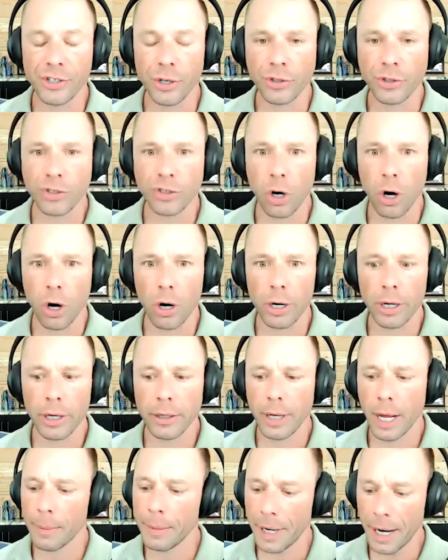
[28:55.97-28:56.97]

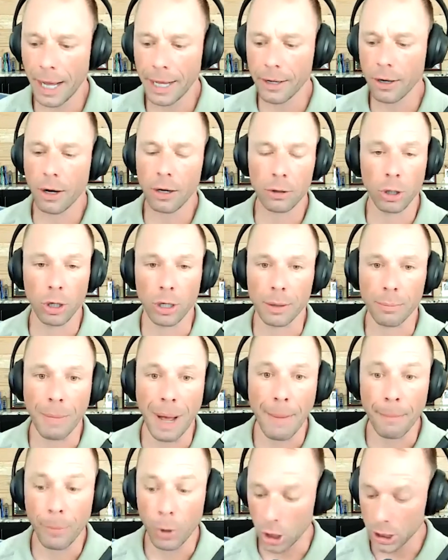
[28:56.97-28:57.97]
I call it,
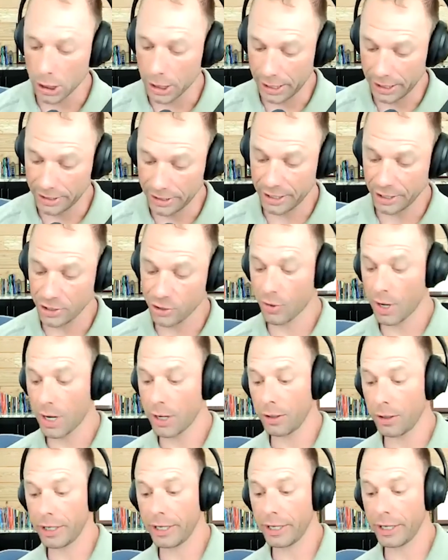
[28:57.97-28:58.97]
my book, it says right
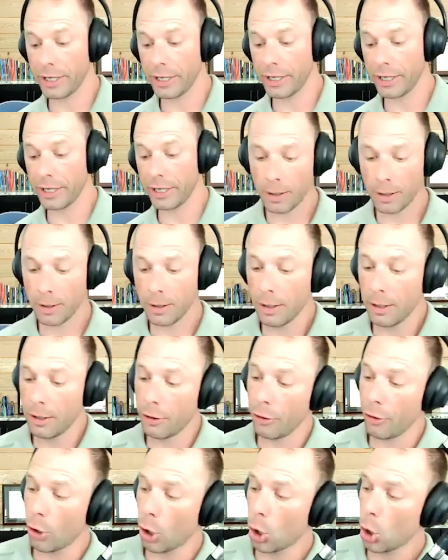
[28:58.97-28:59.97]
on here,
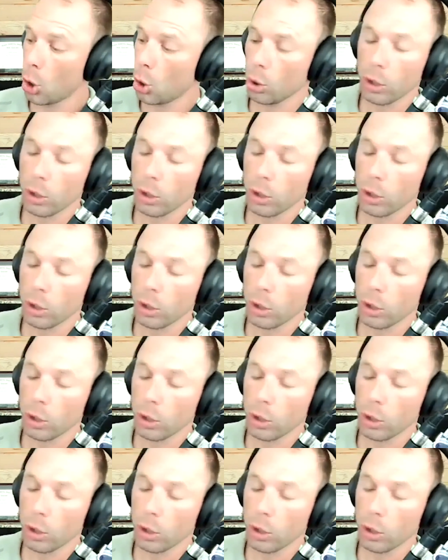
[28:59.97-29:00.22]
the holy